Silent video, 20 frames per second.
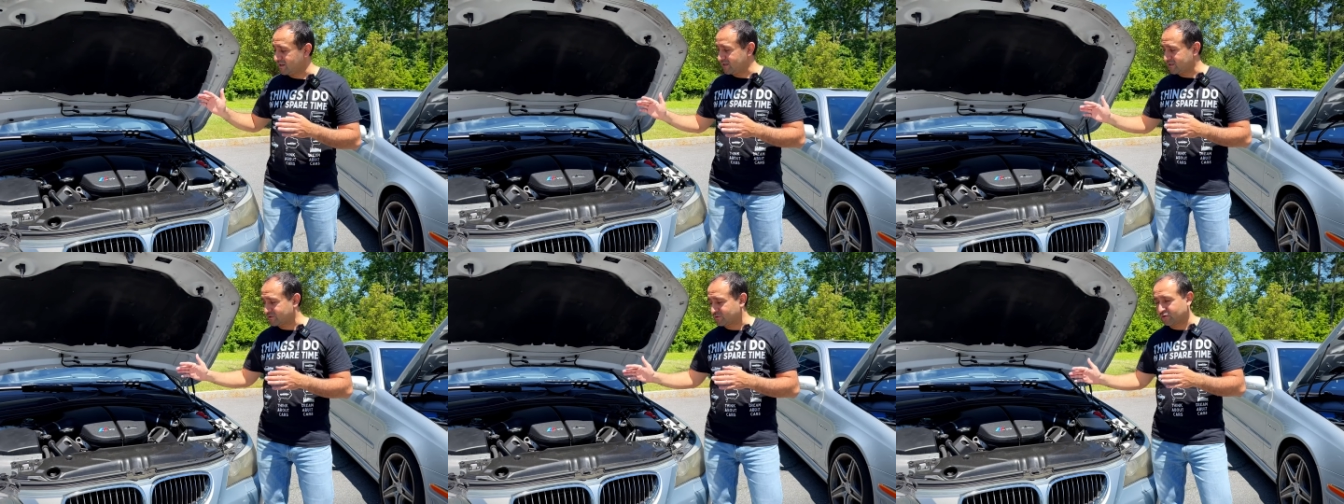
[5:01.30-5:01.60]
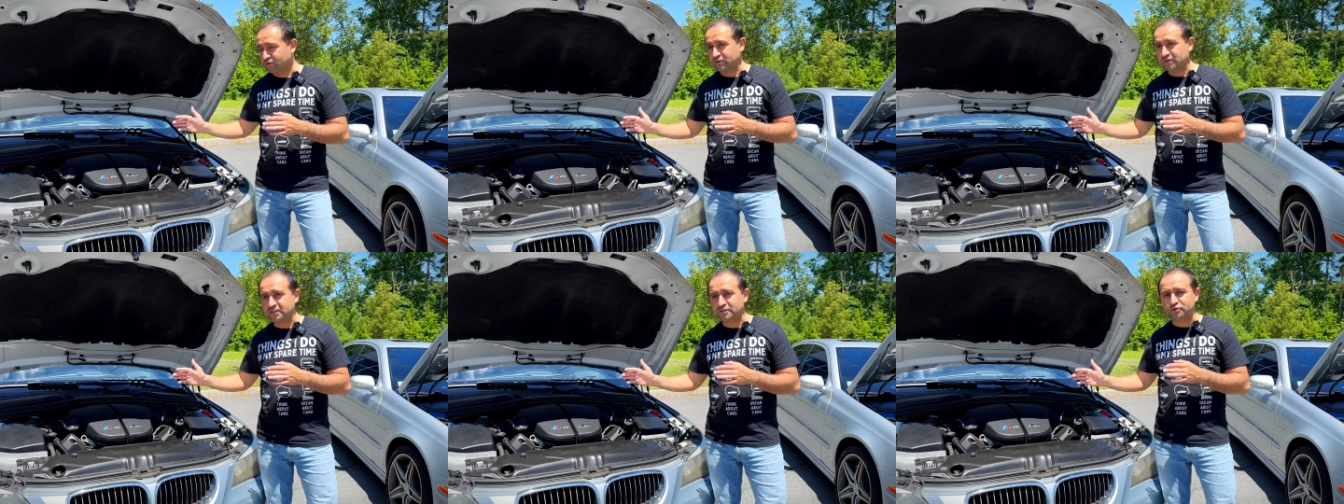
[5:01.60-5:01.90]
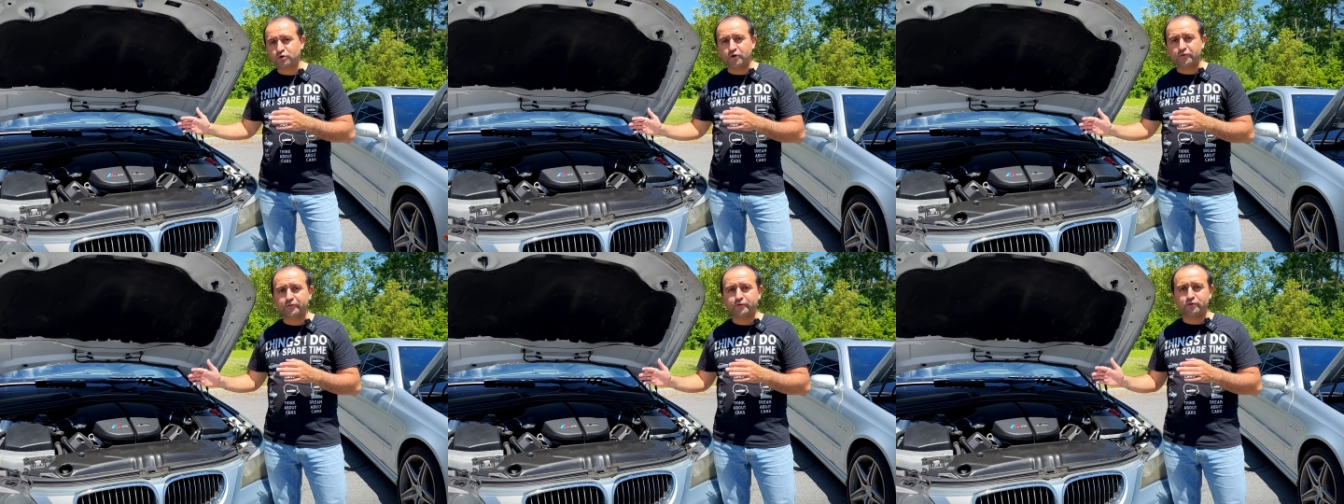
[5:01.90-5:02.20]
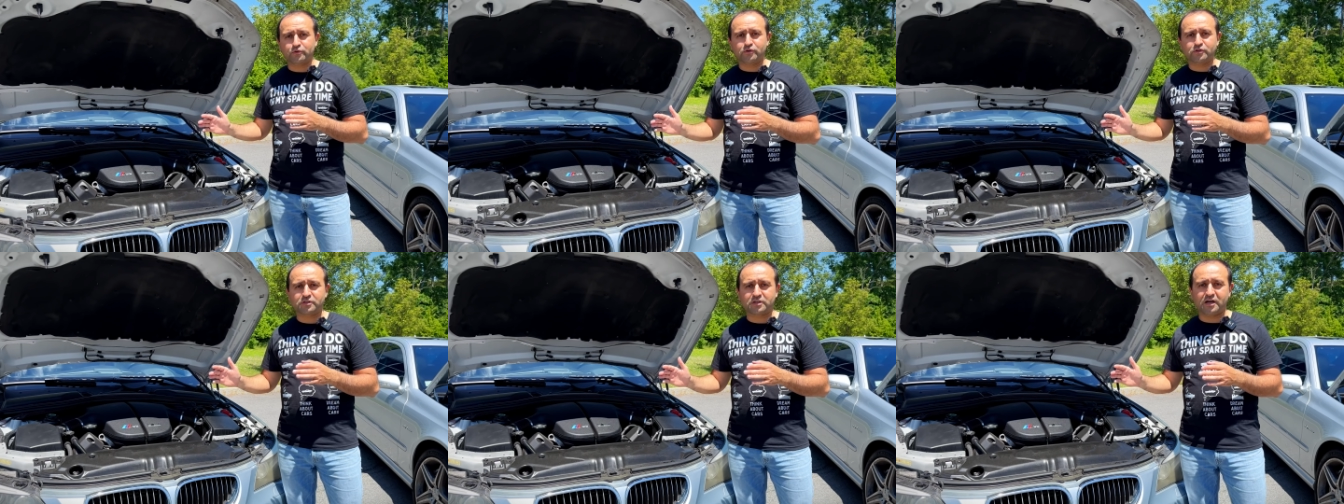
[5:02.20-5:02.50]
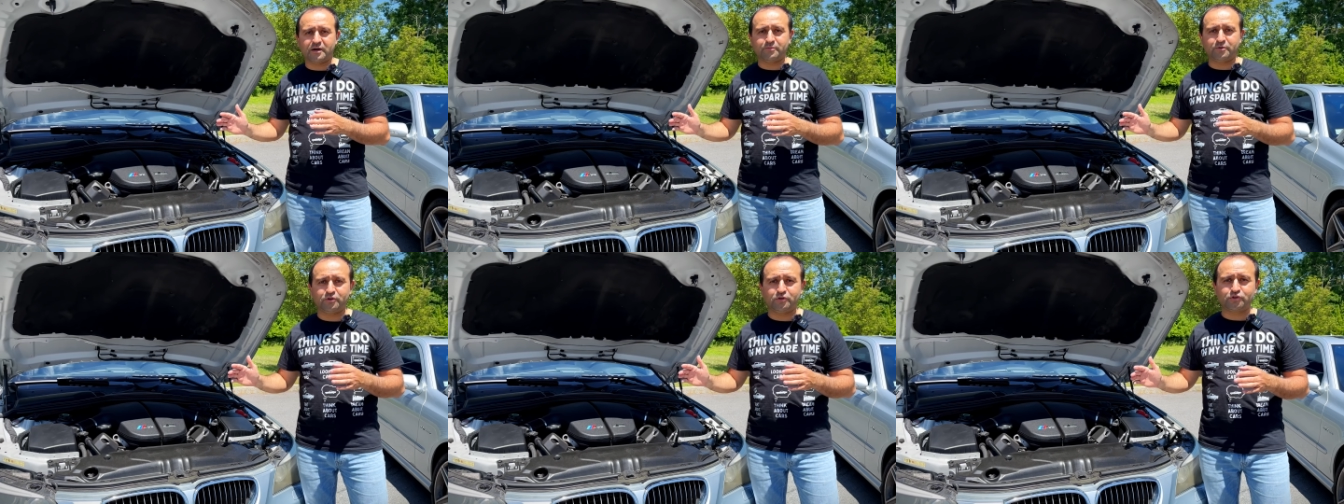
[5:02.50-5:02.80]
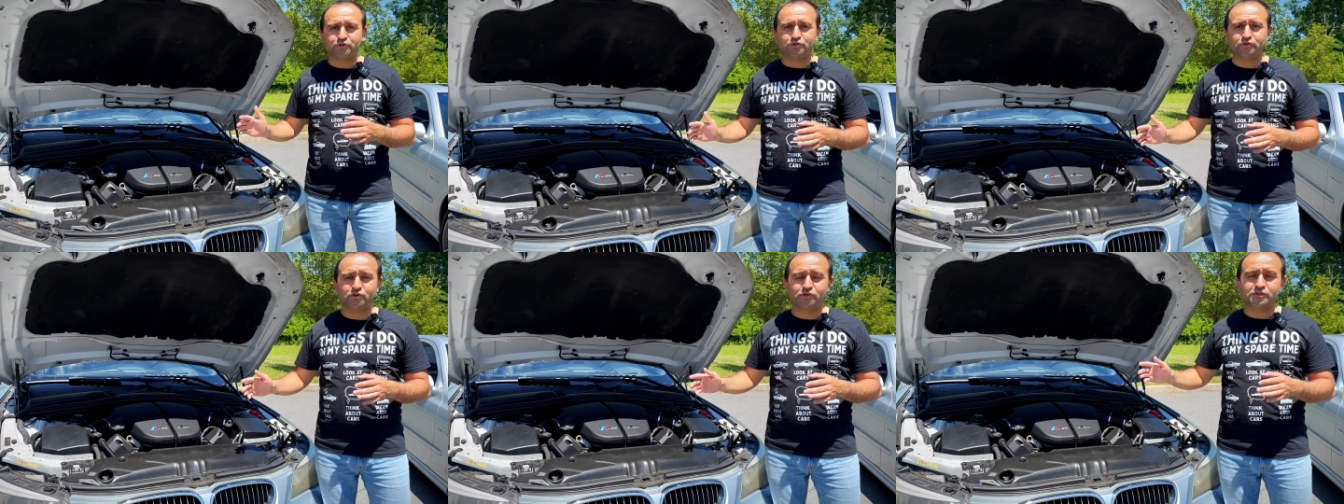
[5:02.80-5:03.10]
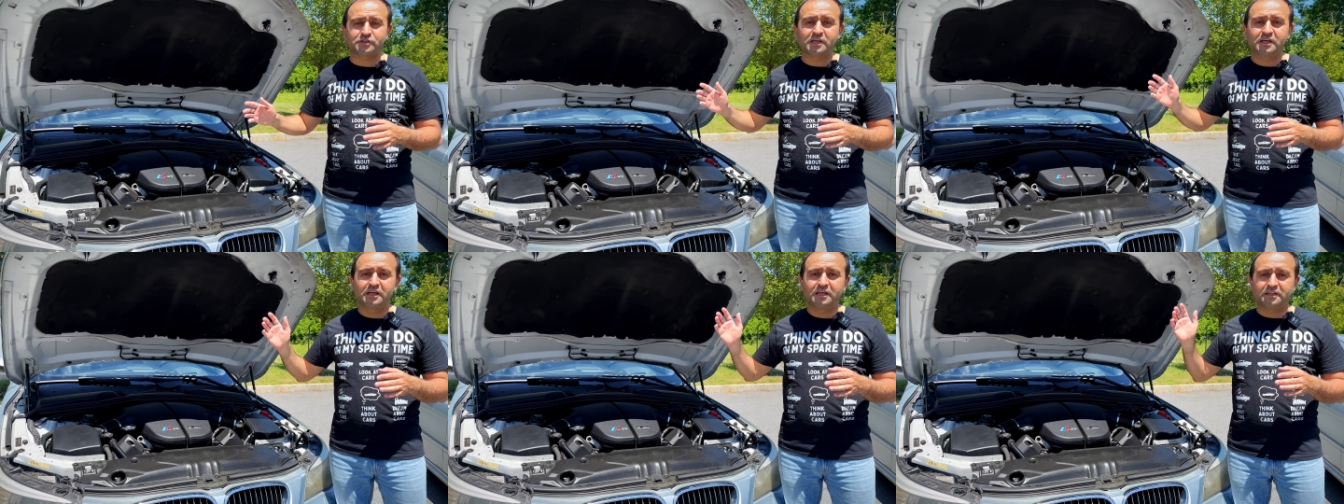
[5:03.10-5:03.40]
So let's go through those common
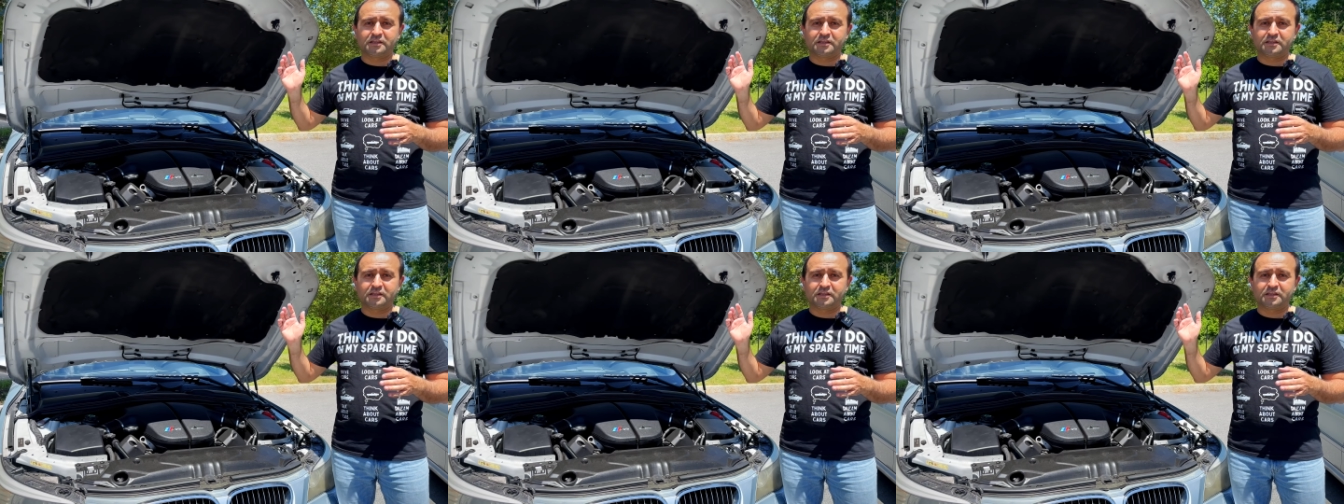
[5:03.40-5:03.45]
issues.